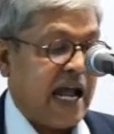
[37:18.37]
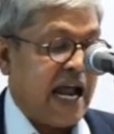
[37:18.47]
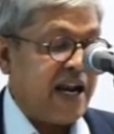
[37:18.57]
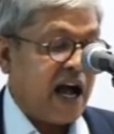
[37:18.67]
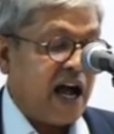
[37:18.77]

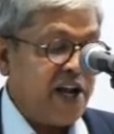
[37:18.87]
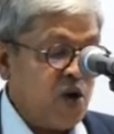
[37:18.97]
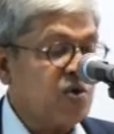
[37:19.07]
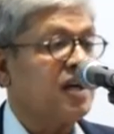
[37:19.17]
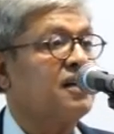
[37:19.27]
an
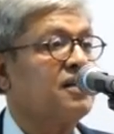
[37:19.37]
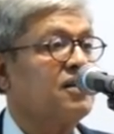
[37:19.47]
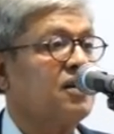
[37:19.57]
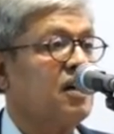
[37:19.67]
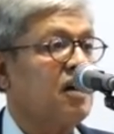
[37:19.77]
iota
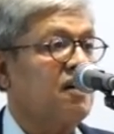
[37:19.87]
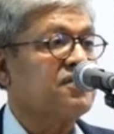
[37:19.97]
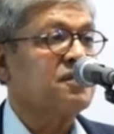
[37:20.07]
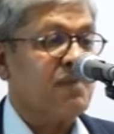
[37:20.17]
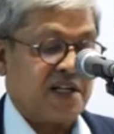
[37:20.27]
of
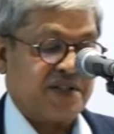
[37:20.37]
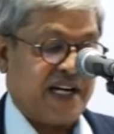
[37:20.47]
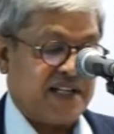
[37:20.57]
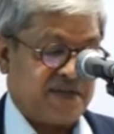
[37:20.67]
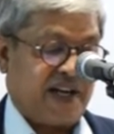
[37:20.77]
smug
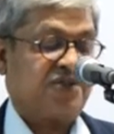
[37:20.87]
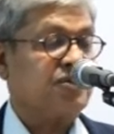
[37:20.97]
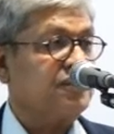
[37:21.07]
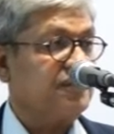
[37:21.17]
satisfaction.